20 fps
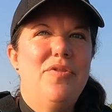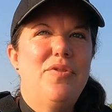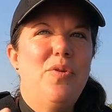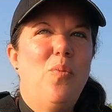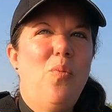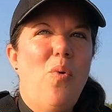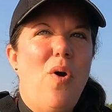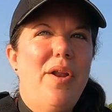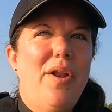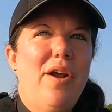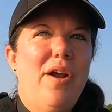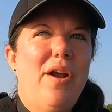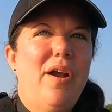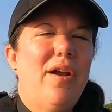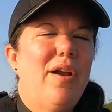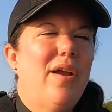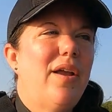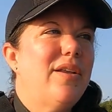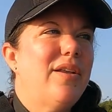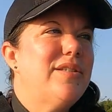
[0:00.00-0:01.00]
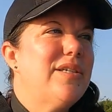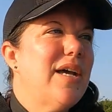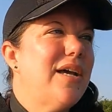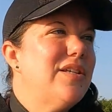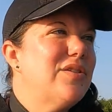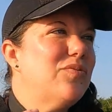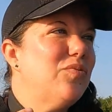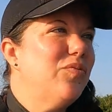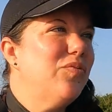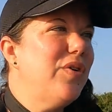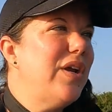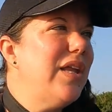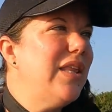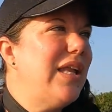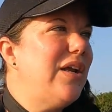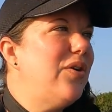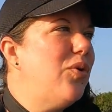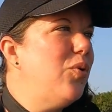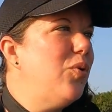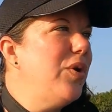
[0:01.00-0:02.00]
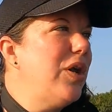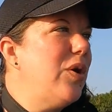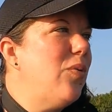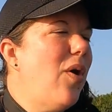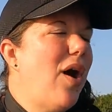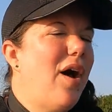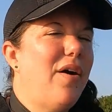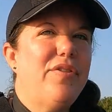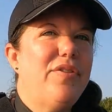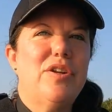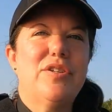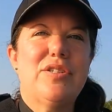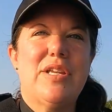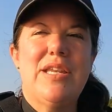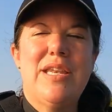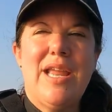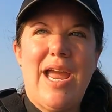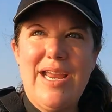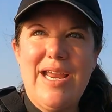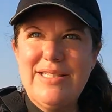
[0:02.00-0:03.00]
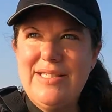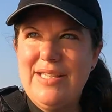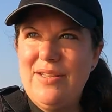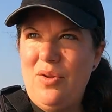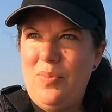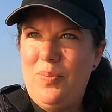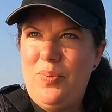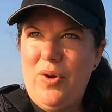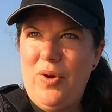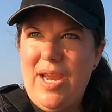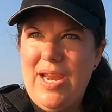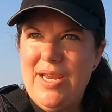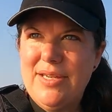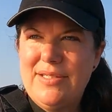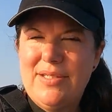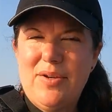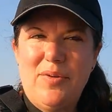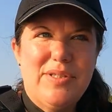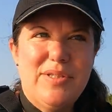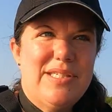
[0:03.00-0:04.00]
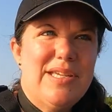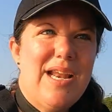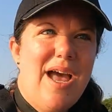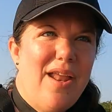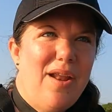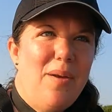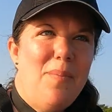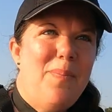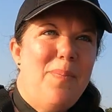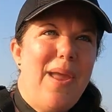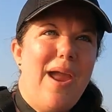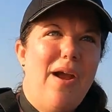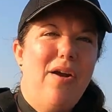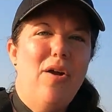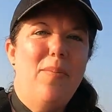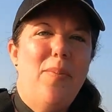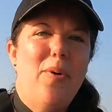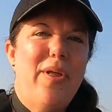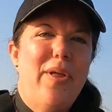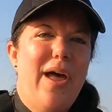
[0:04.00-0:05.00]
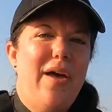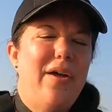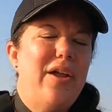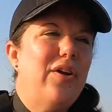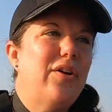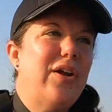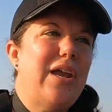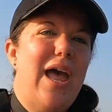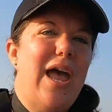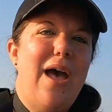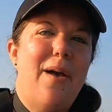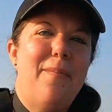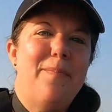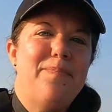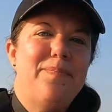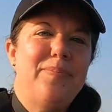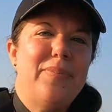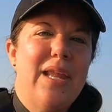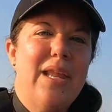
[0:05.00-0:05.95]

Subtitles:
The water does really cool you off. There's a nice little breeze, so it's not unbearable out here yet.